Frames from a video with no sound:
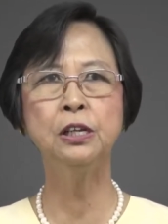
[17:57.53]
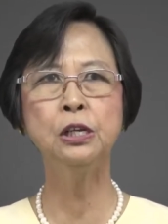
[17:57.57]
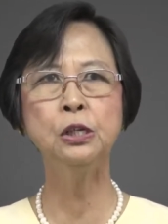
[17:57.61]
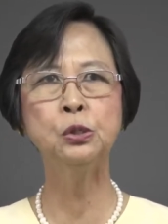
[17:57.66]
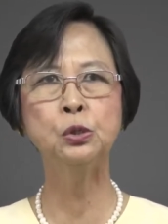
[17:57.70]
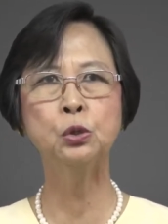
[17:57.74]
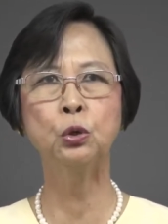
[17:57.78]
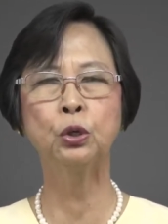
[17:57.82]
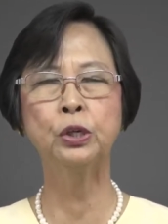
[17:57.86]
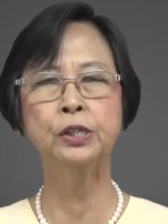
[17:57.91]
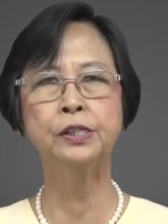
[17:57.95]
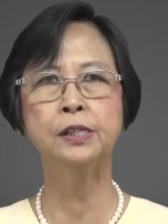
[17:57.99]

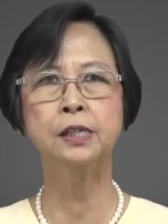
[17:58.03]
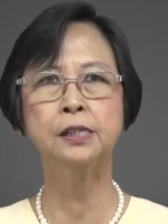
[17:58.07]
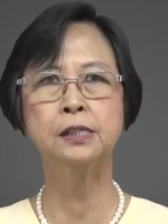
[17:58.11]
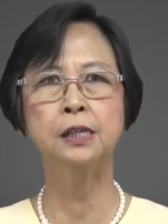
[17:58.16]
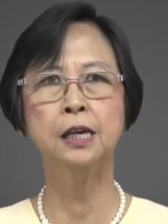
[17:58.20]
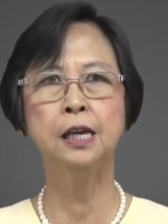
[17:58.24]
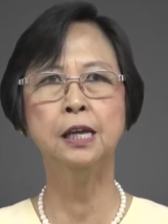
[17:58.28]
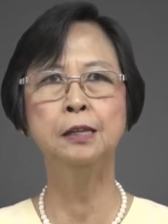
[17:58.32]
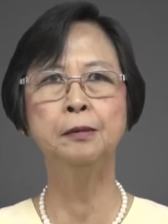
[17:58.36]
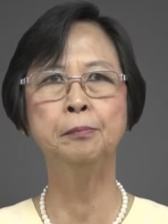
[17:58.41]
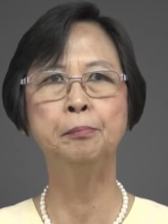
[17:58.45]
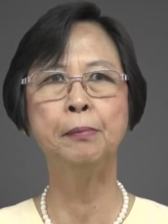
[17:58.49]

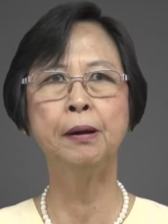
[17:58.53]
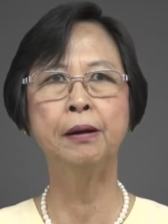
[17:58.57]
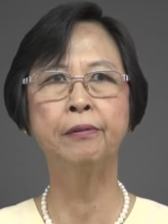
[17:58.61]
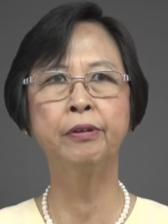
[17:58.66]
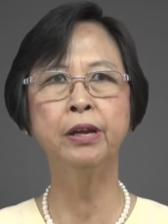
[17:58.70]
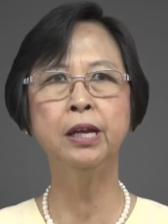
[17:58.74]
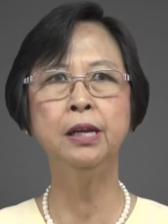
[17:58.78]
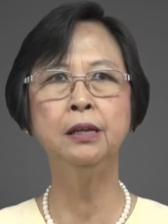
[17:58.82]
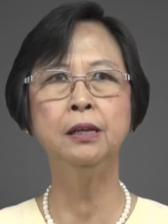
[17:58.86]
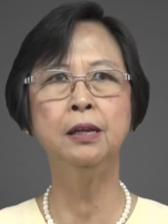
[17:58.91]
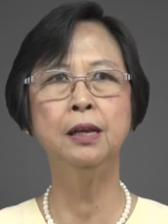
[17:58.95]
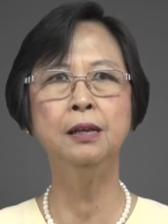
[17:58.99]
resources and
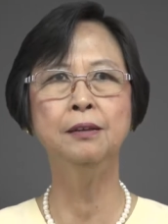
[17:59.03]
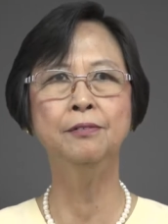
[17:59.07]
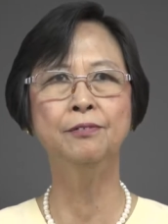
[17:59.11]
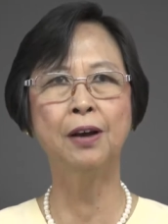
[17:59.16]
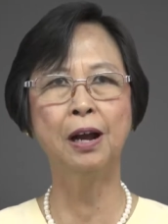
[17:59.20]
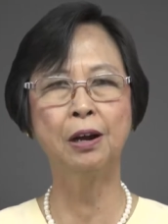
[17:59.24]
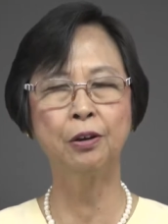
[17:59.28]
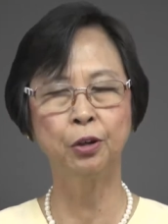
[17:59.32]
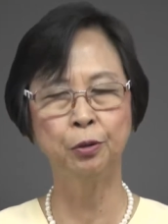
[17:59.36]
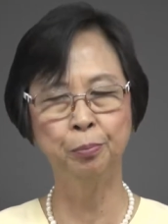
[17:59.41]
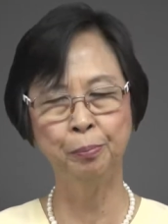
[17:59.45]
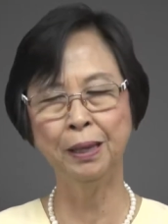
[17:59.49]
marine
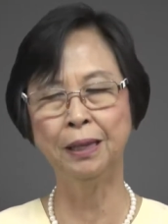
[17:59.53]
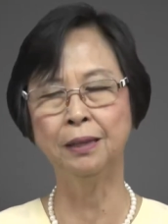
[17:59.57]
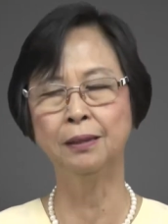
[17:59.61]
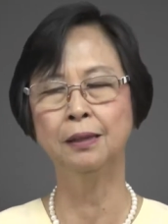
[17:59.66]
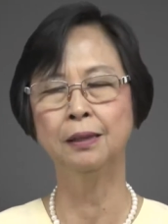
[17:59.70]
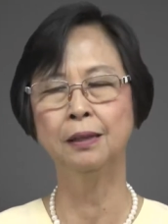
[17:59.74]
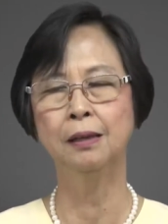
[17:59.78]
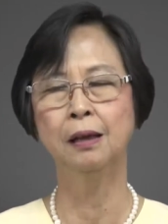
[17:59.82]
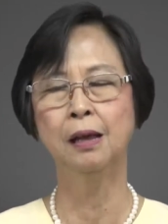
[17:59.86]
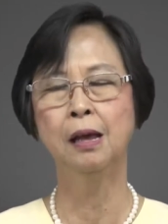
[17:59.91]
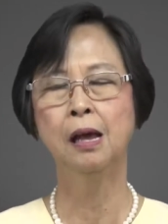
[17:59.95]
environment,